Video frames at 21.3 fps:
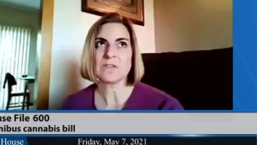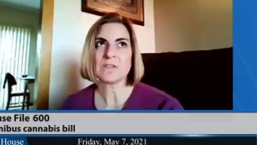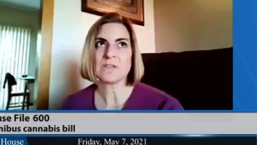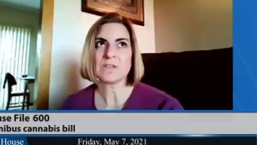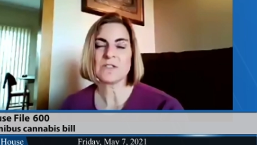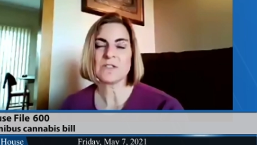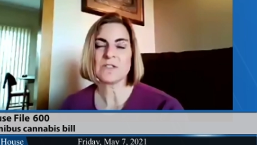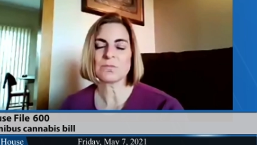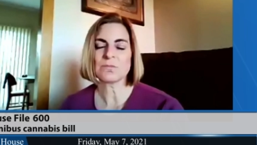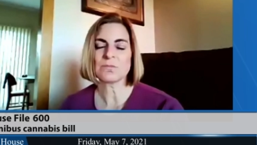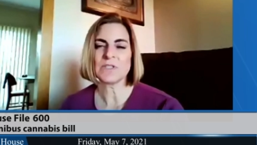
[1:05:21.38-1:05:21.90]

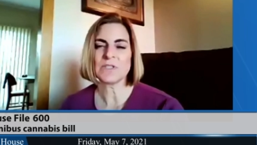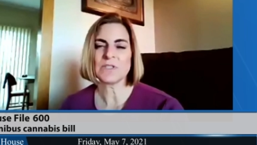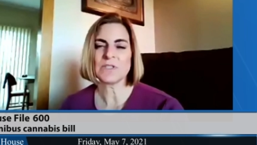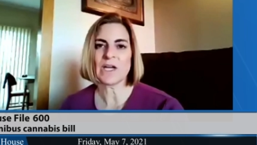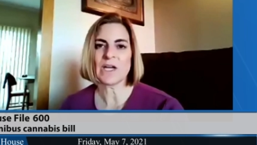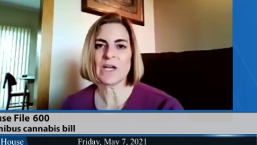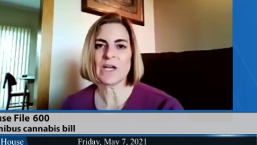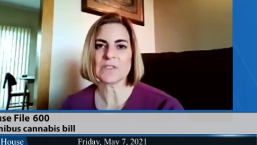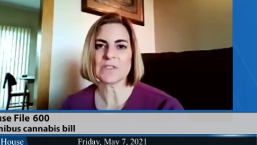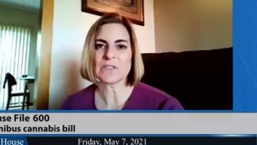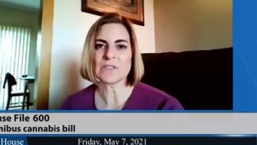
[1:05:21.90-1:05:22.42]
it's really
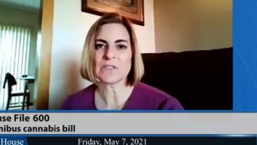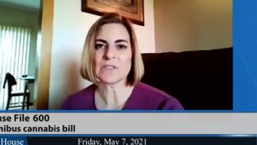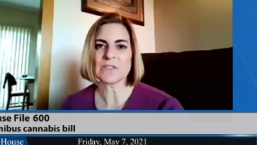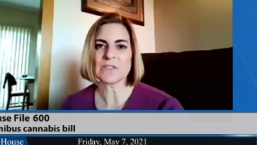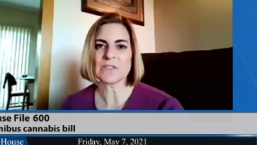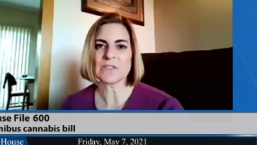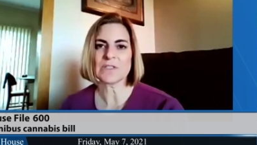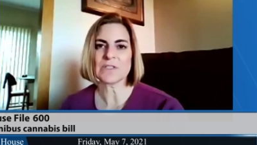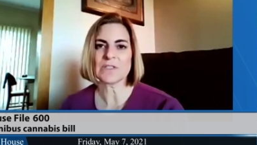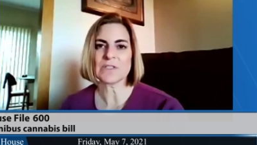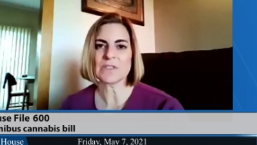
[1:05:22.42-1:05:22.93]
outside of
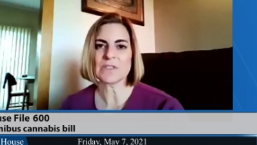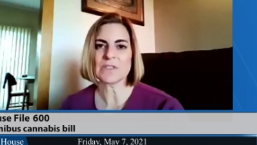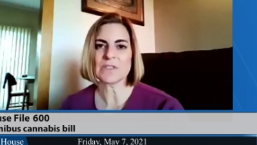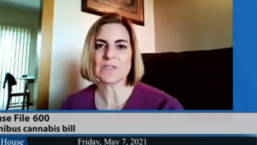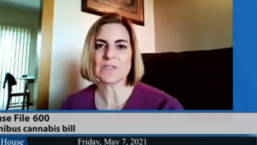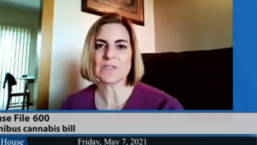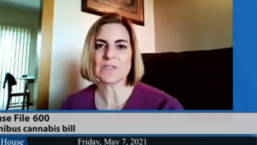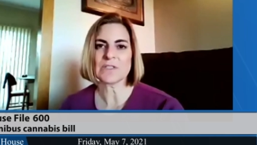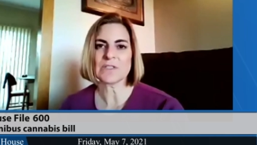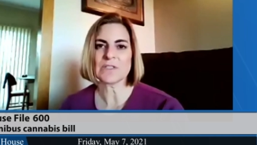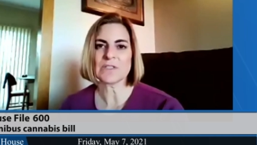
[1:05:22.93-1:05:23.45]
how this
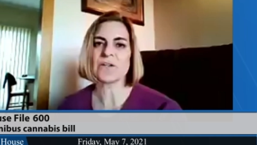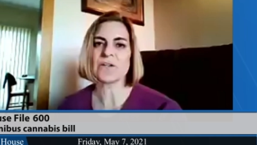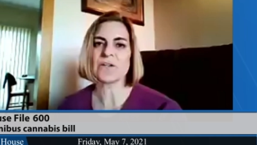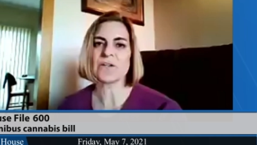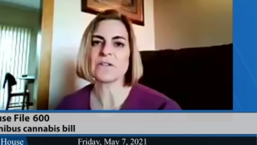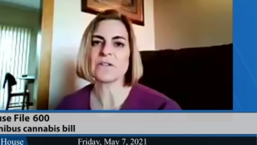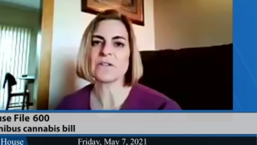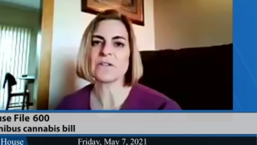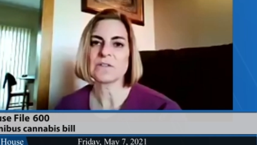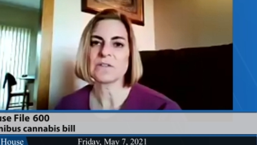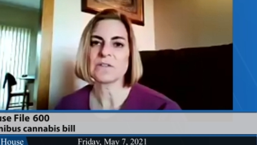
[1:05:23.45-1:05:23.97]

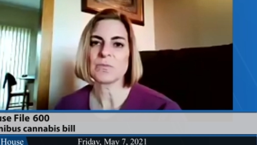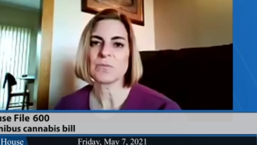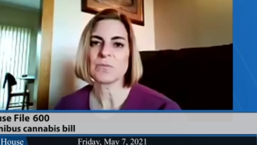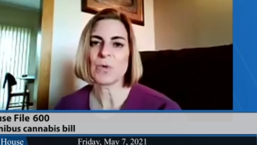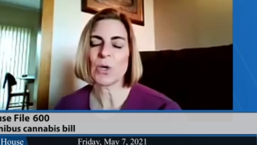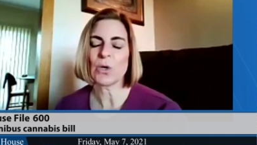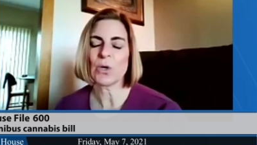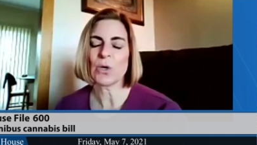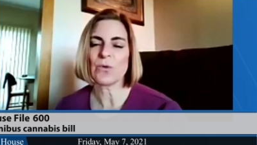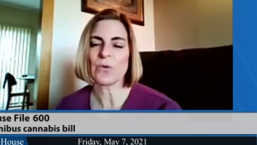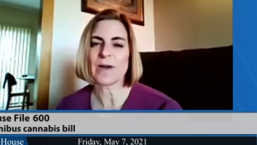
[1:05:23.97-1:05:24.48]
entire
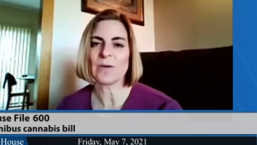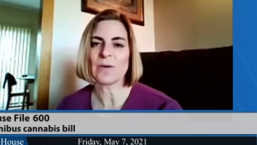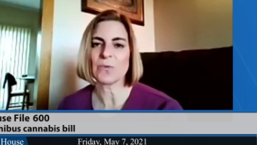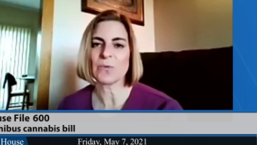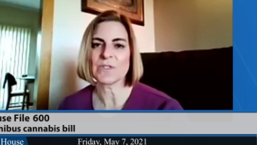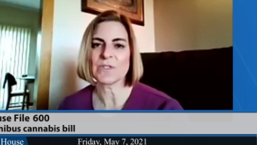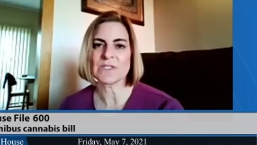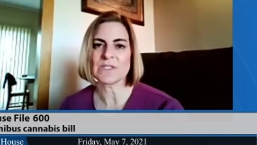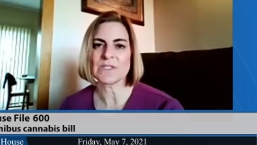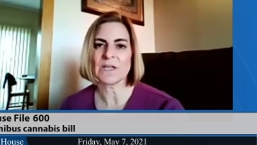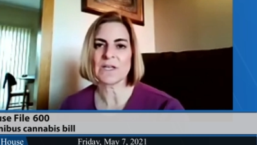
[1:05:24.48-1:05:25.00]
program was
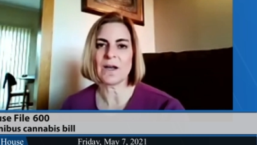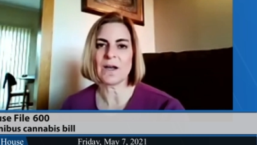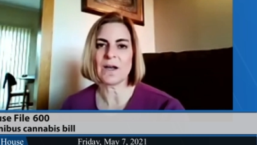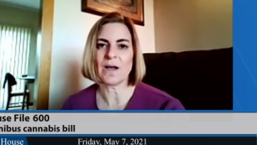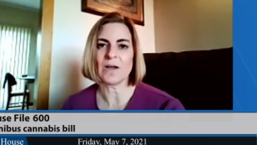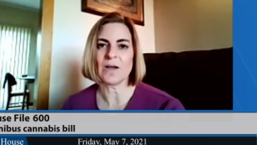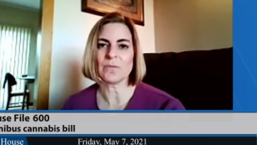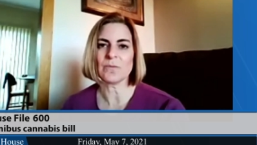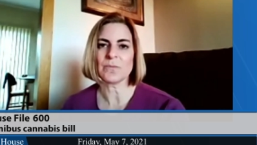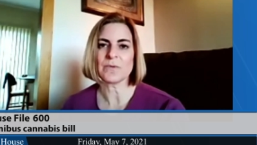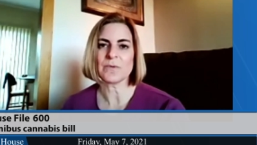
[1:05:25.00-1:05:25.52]
set
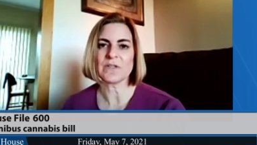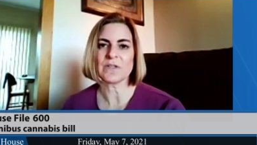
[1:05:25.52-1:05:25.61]
up.